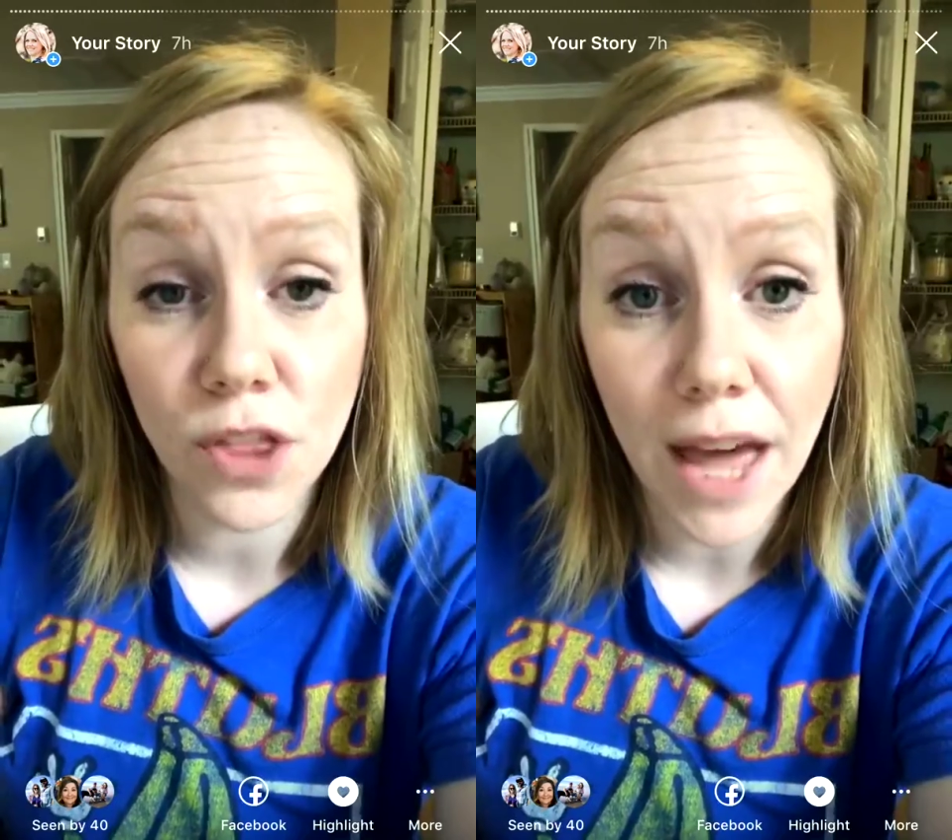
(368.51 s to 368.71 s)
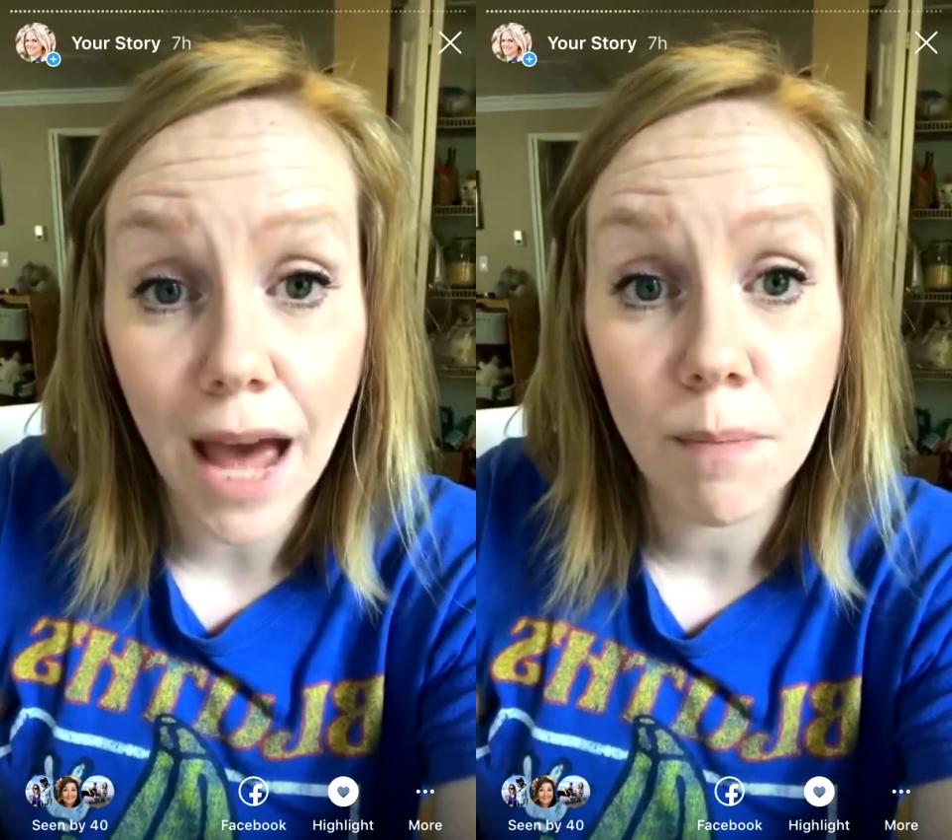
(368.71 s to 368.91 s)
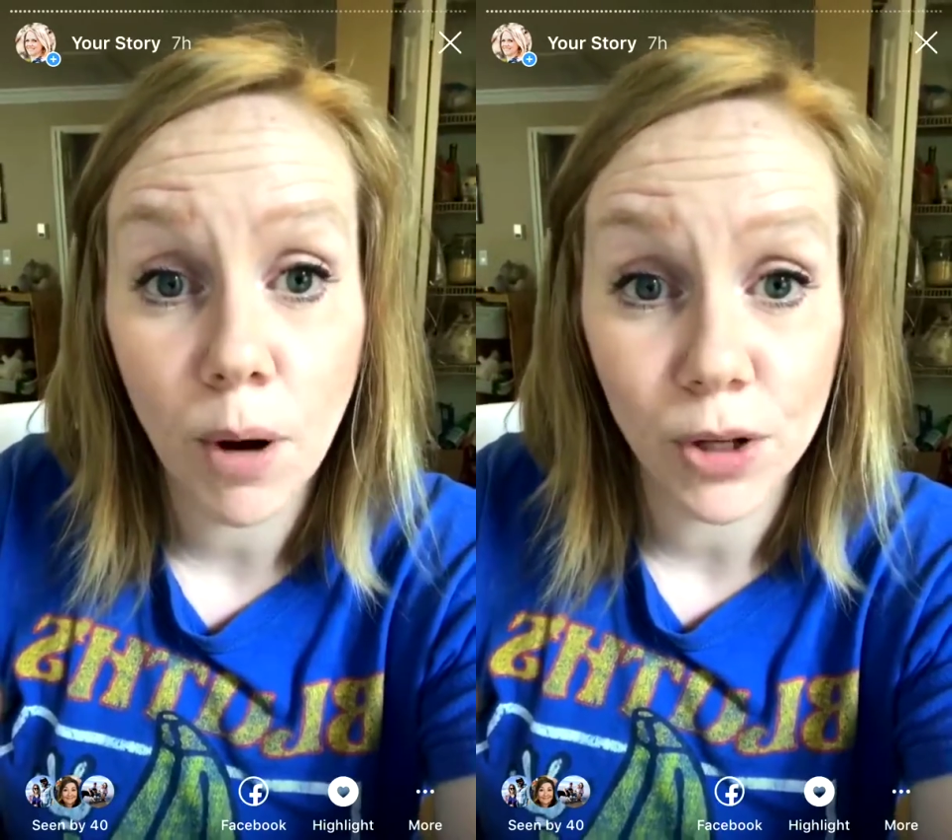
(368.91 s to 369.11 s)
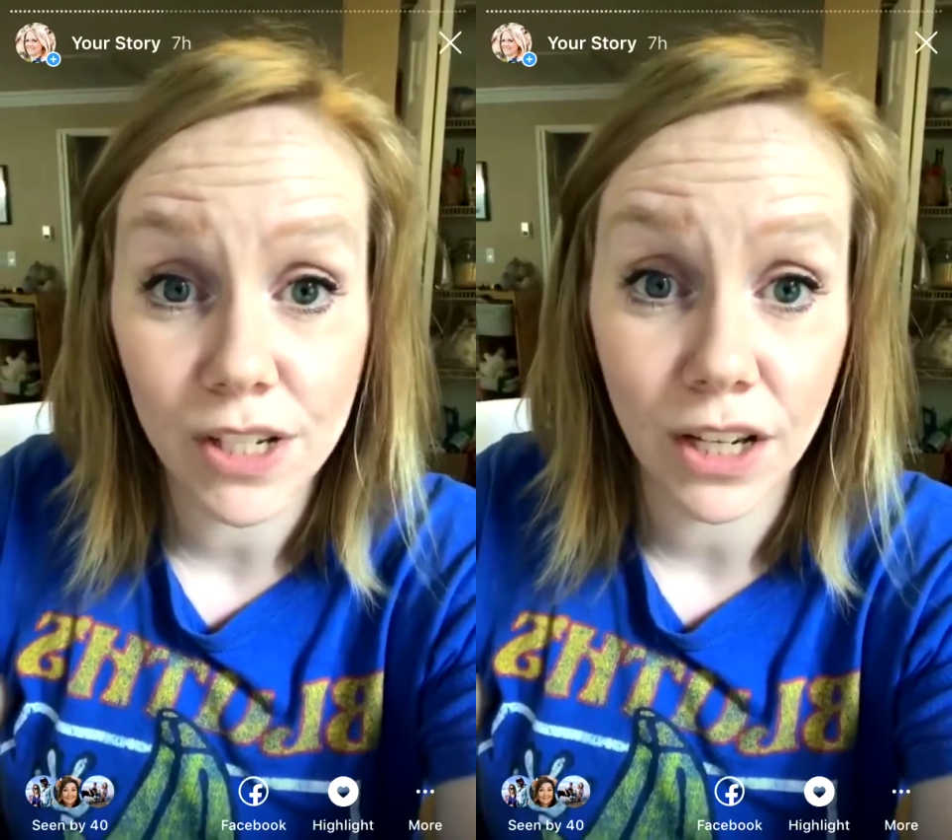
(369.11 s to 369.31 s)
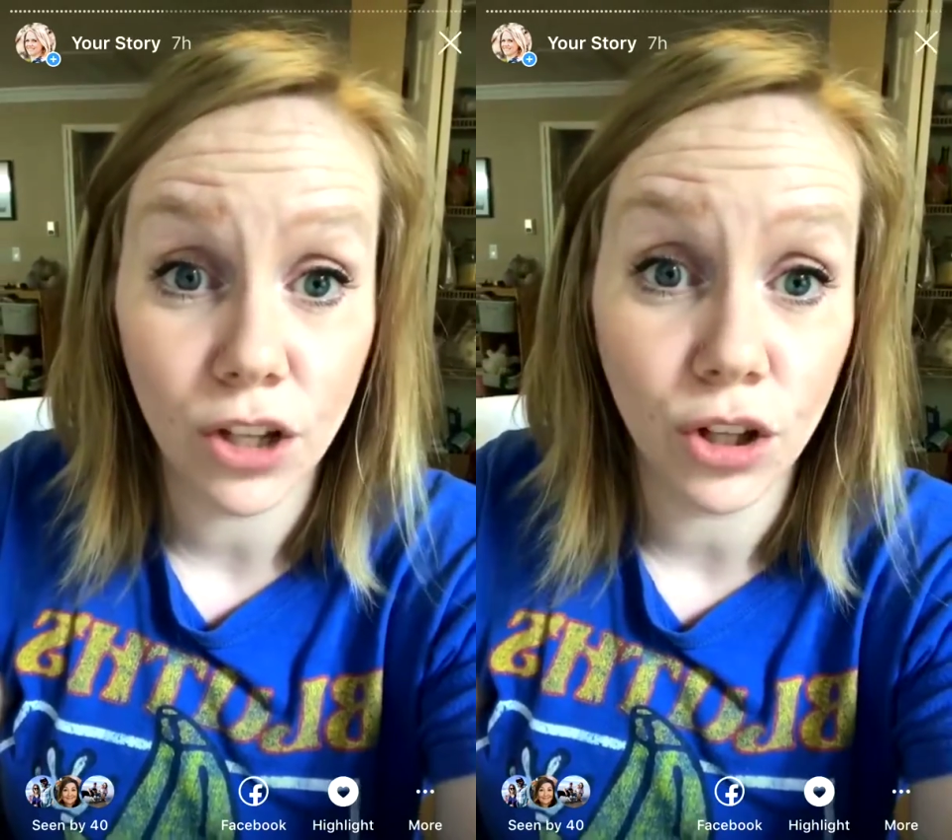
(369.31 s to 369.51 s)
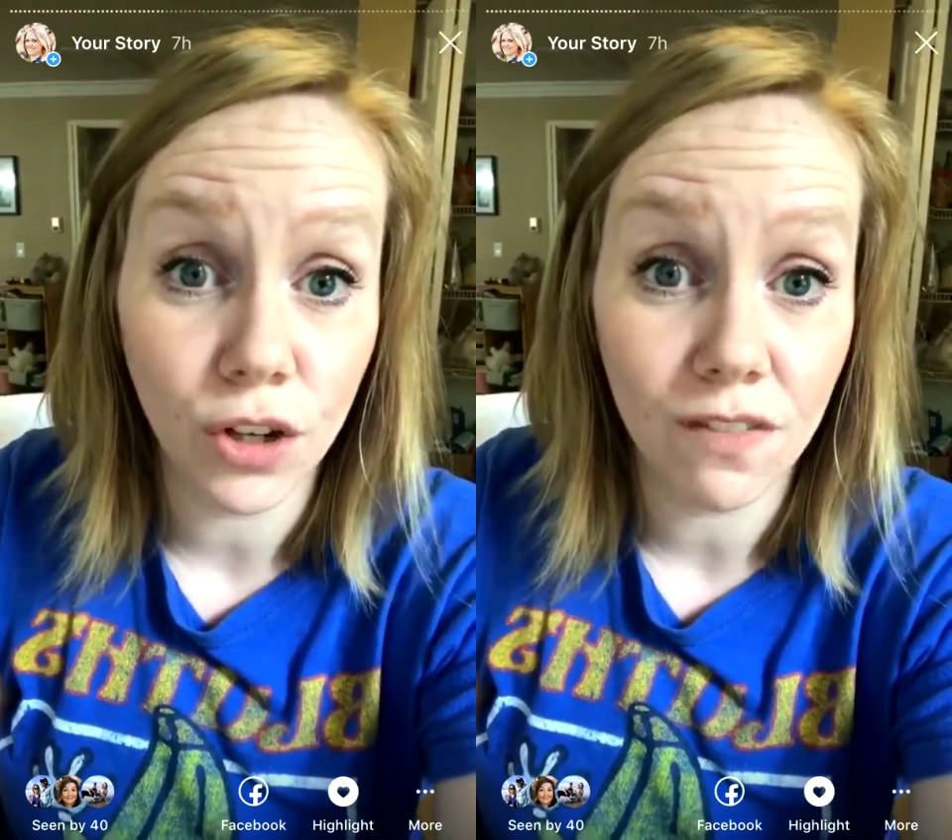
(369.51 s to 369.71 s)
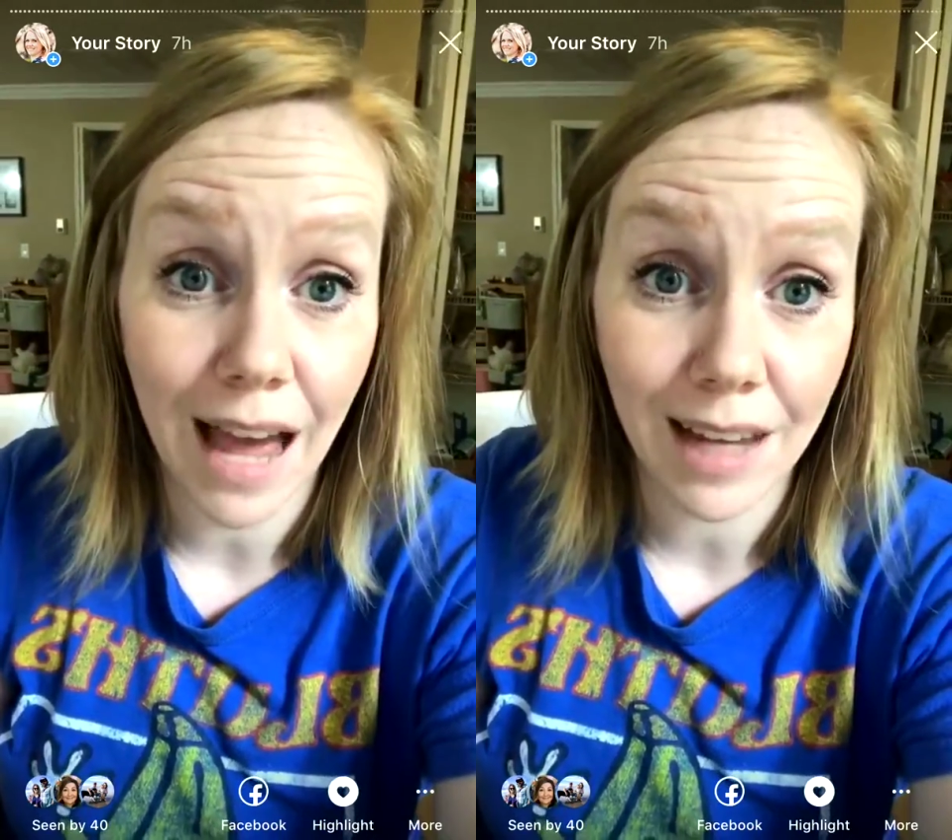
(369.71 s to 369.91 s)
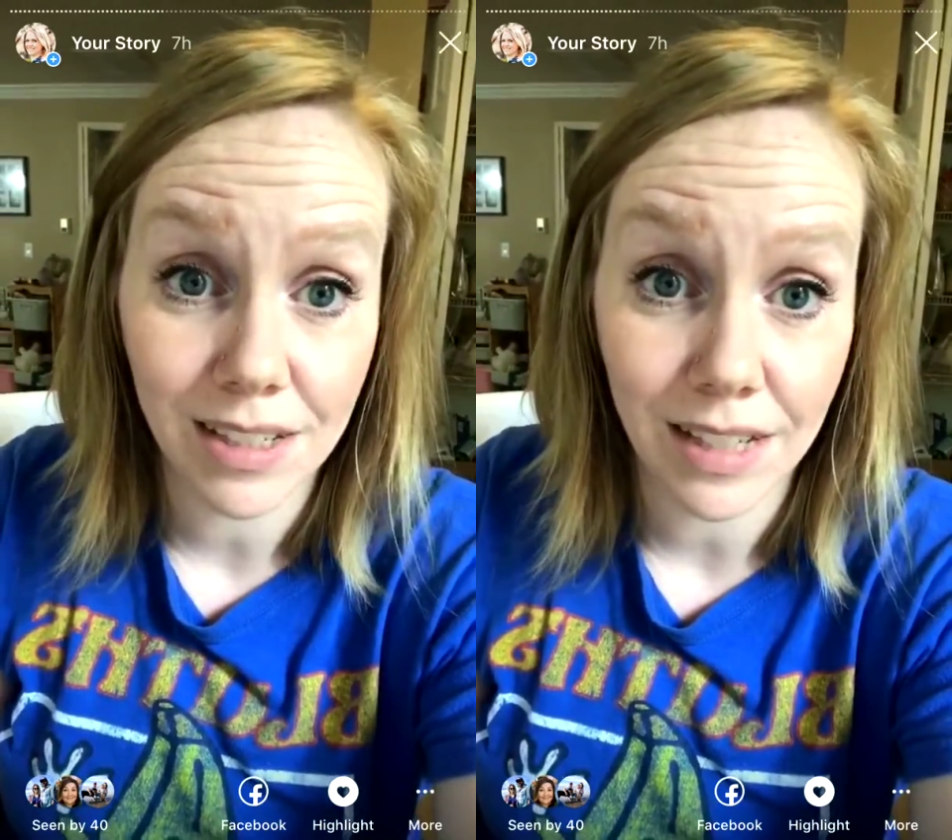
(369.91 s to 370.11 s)
that particular
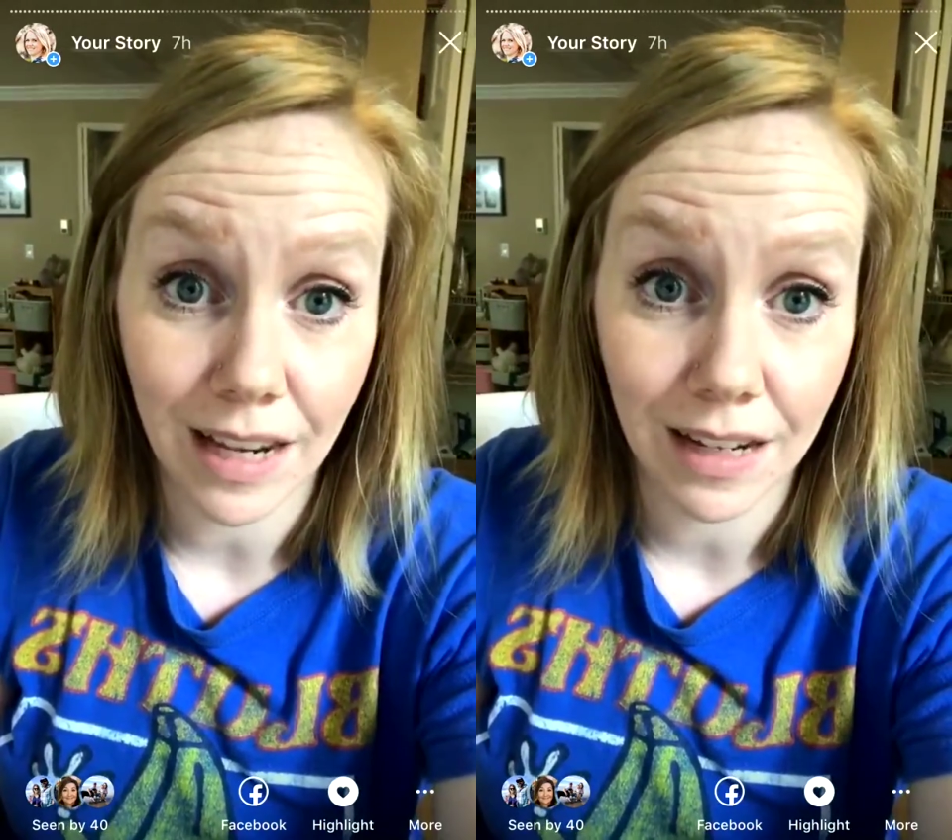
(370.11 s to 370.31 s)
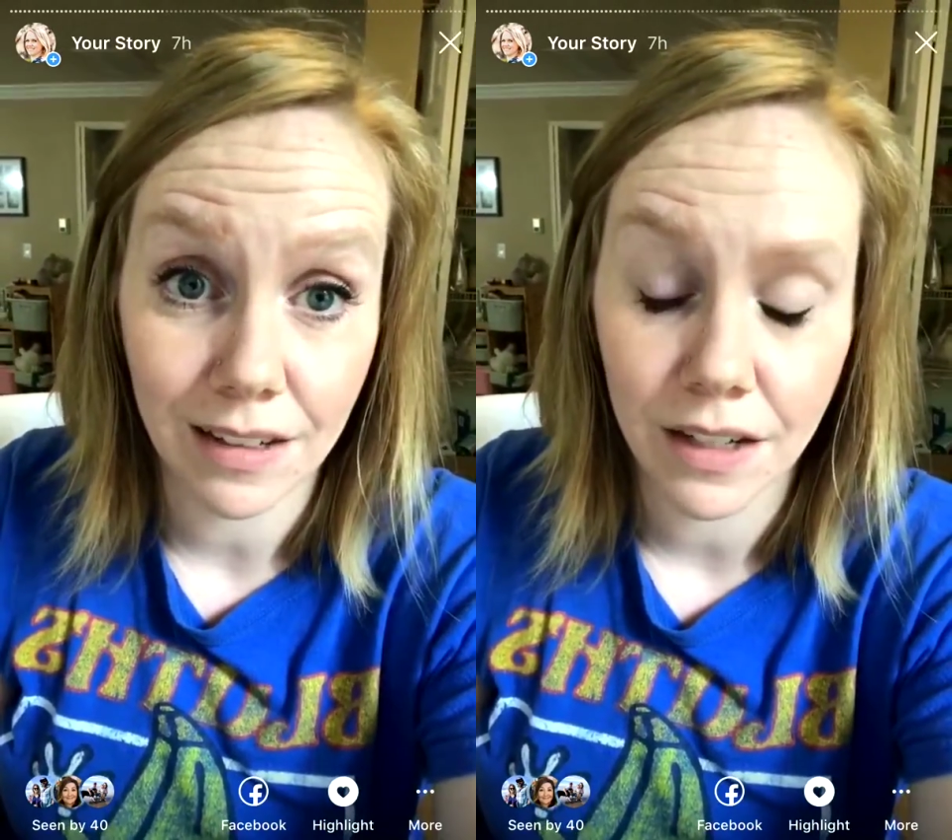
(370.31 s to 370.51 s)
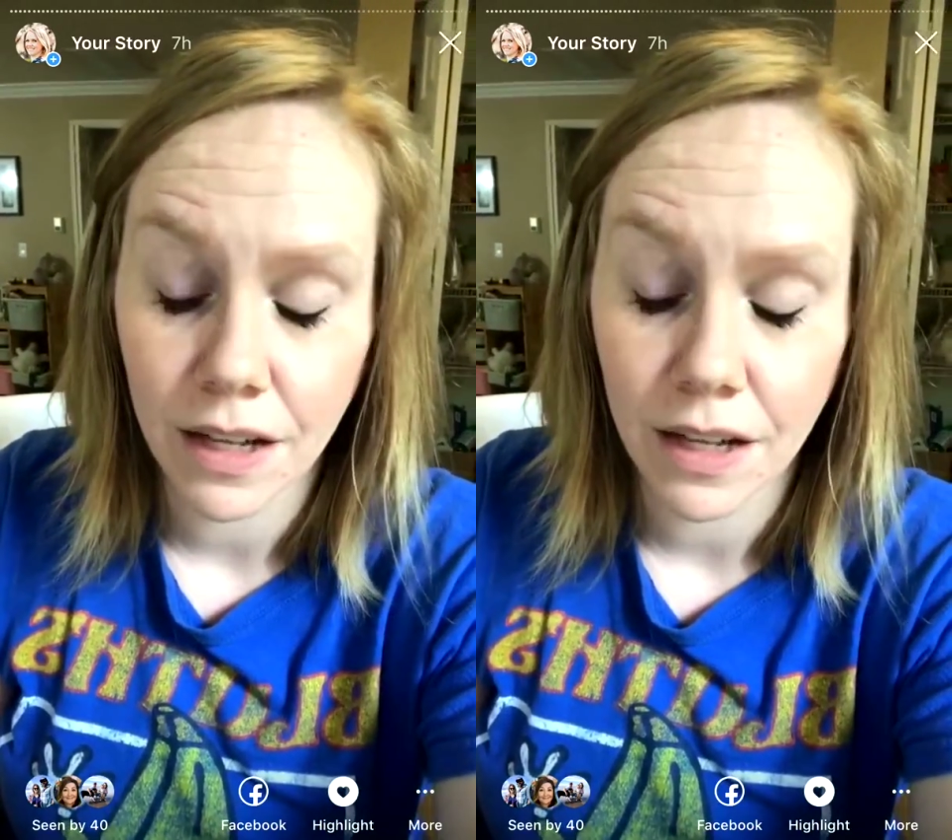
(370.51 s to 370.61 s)
vaccine.